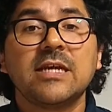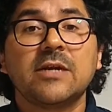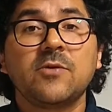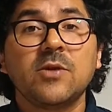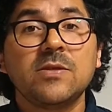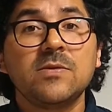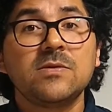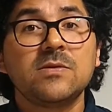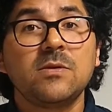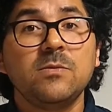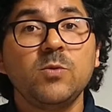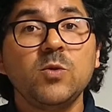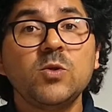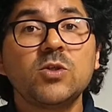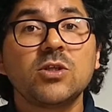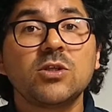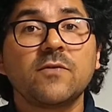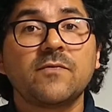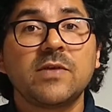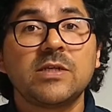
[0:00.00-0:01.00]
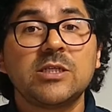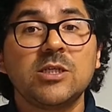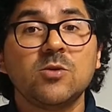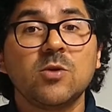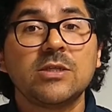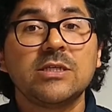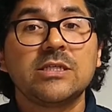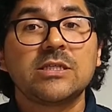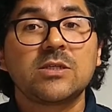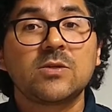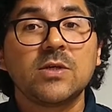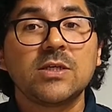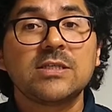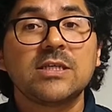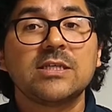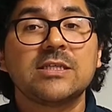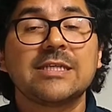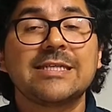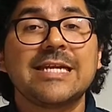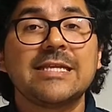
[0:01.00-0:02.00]
a redistribution of residual
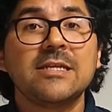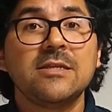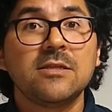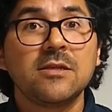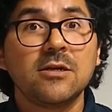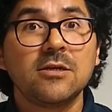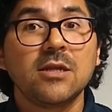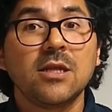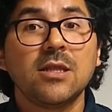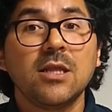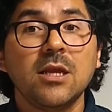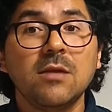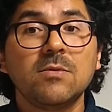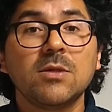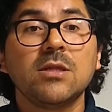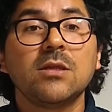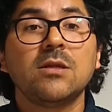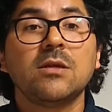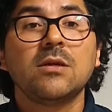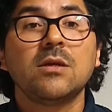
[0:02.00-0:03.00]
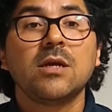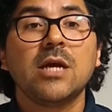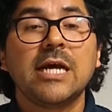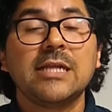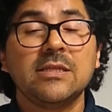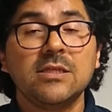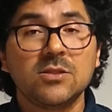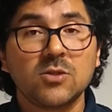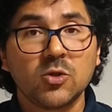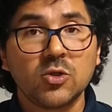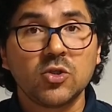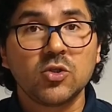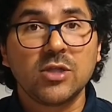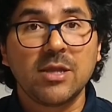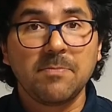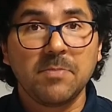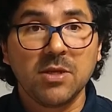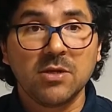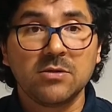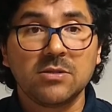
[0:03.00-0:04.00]
stresses at an internal level and distortion
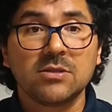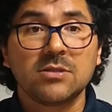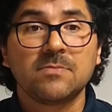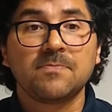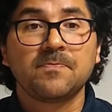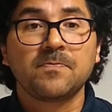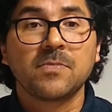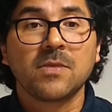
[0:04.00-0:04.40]
appears.